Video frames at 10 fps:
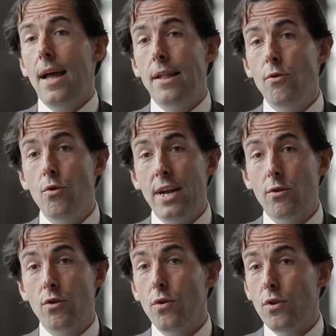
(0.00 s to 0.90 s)
and you look
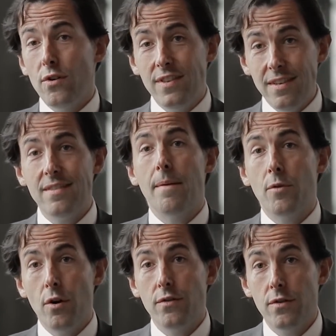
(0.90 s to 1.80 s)
at the total
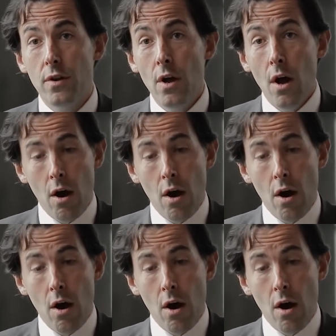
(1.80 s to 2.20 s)
system cost